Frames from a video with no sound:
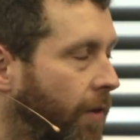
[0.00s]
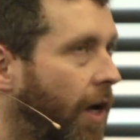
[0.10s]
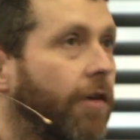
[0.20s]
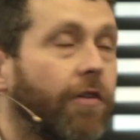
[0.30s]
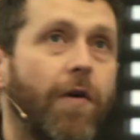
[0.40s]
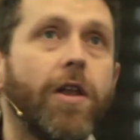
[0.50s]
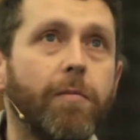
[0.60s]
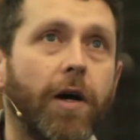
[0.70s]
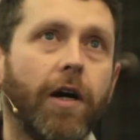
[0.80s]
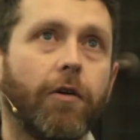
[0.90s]
Like, as a friend
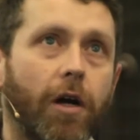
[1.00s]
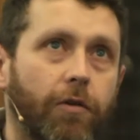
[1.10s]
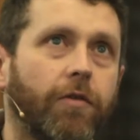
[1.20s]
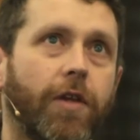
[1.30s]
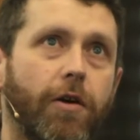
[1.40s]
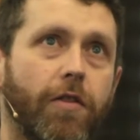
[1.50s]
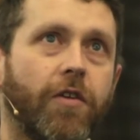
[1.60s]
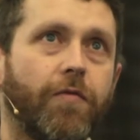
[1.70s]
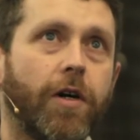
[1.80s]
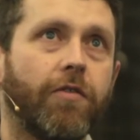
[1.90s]
of mine, I'll tell you
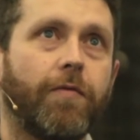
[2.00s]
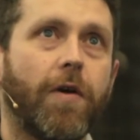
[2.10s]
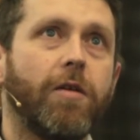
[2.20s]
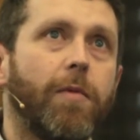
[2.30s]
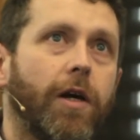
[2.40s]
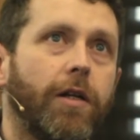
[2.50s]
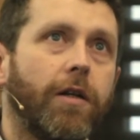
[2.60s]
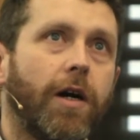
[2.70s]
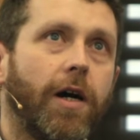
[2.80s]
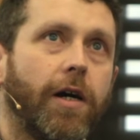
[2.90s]
this first. A friend of
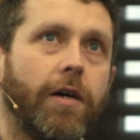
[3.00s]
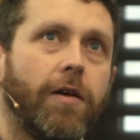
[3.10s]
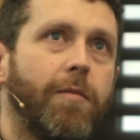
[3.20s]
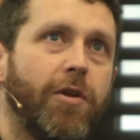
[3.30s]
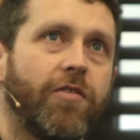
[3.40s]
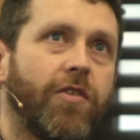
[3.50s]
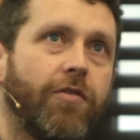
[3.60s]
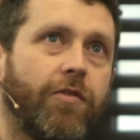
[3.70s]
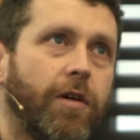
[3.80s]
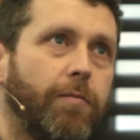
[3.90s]
mine, him and his
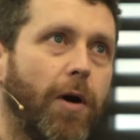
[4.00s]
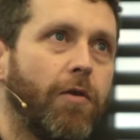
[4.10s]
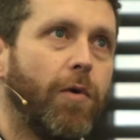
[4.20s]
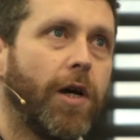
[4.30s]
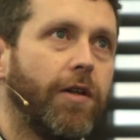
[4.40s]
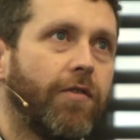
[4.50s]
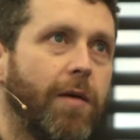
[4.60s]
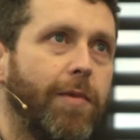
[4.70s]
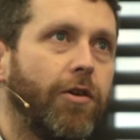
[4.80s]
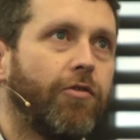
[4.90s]
sister both work in the
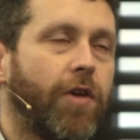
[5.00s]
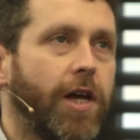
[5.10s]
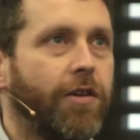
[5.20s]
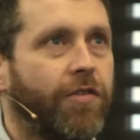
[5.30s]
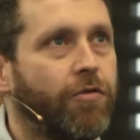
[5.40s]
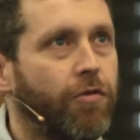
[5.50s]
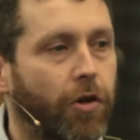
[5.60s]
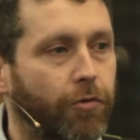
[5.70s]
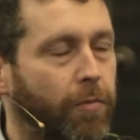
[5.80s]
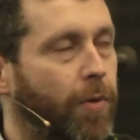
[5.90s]
same industry, and his sister had
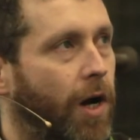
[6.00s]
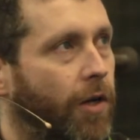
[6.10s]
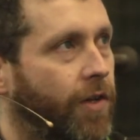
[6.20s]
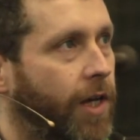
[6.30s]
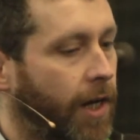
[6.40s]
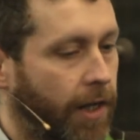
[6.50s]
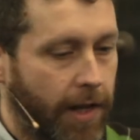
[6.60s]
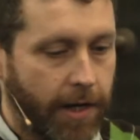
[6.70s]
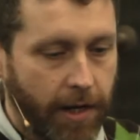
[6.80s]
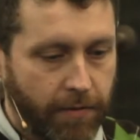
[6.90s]
gone to a party, and
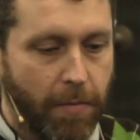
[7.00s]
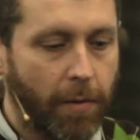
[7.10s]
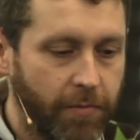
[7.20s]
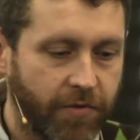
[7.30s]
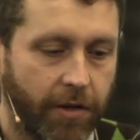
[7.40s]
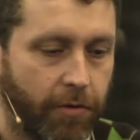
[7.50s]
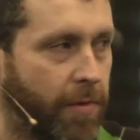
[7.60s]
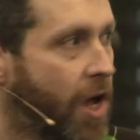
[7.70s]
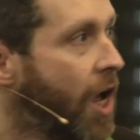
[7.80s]
then his mum said to him,